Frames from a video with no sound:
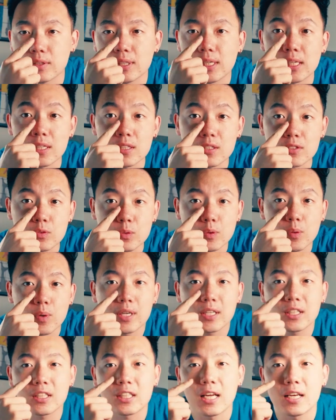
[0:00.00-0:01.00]
is we want
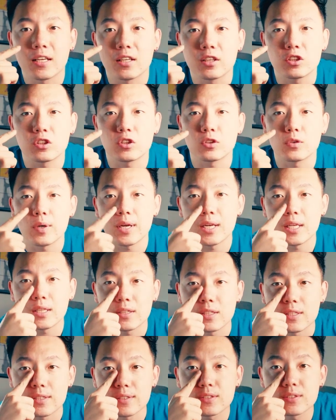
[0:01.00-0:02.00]
to kind of
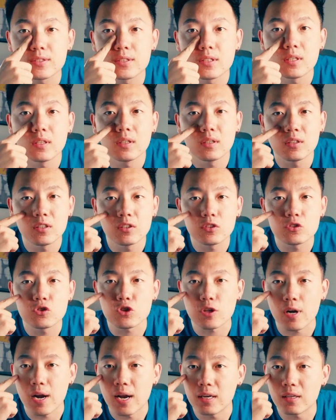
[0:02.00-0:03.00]
create this
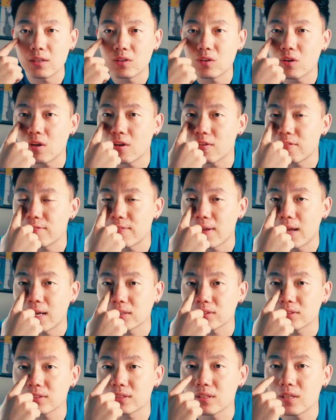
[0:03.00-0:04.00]
triangle
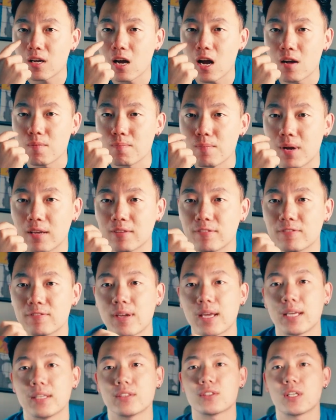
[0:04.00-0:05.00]
effect on my
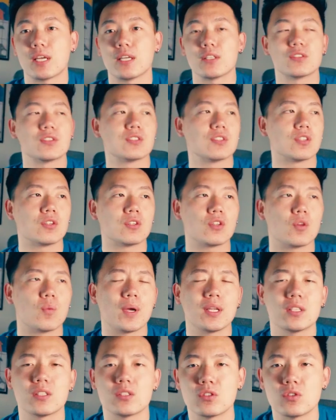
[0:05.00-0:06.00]
face. And so the
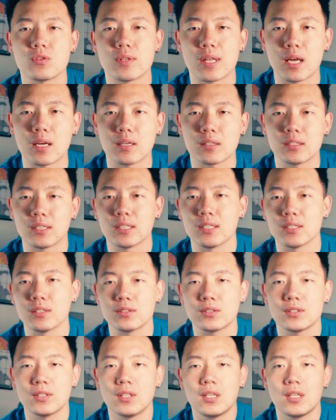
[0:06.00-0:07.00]
way to do that
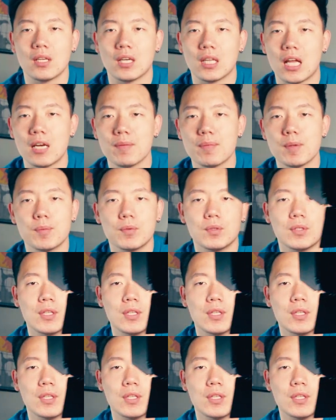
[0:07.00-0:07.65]
is, a lot of people,